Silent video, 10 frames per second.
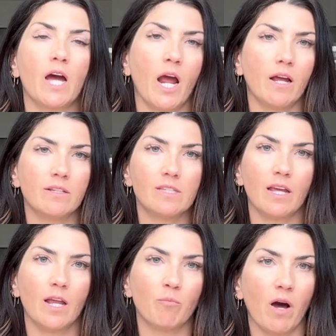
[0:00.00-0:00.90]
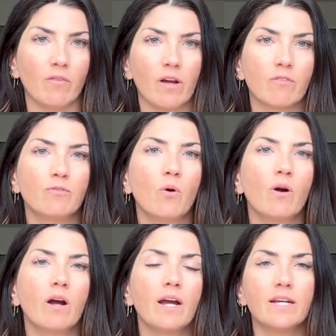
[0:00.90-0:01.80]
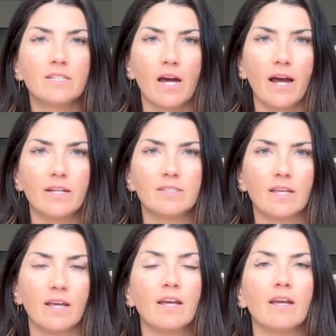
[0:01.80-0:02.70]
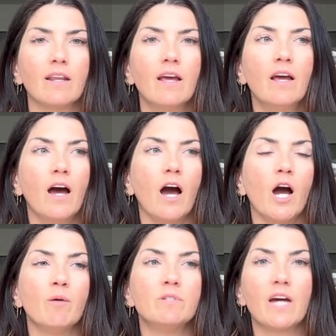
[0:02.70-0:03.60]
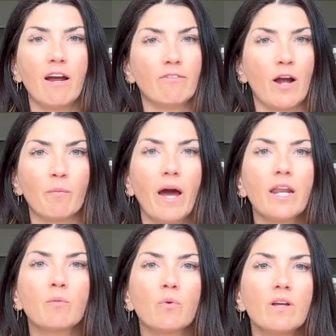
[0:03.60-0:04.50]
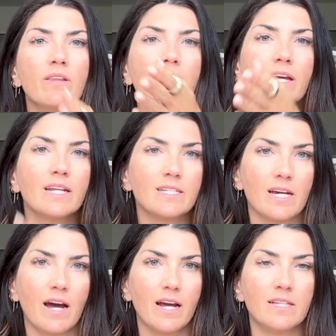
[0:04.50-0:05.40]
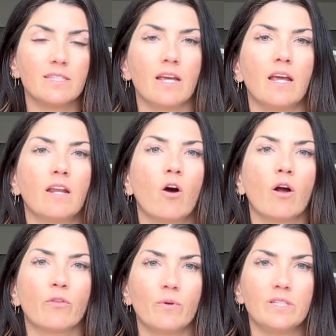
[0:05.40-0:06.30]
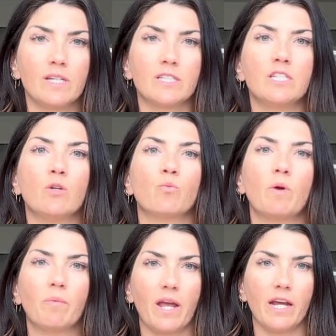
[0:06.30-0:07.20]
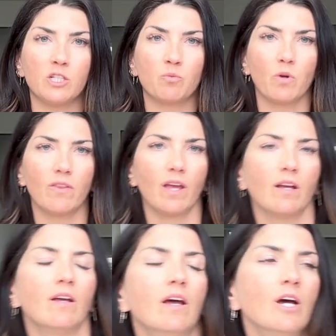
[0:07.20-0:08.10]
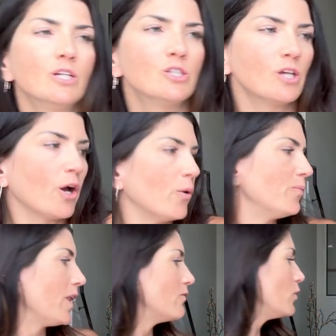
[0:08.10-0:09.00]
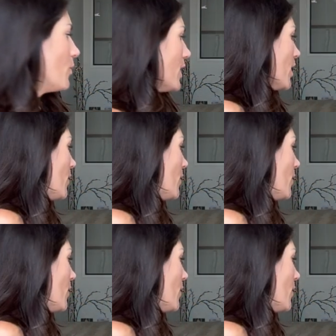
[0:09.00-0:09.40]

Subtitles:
ties in pelvic floor, it ties in diaphragmatic breathing, and it ties in our 360 rib cage breathing. So if you want to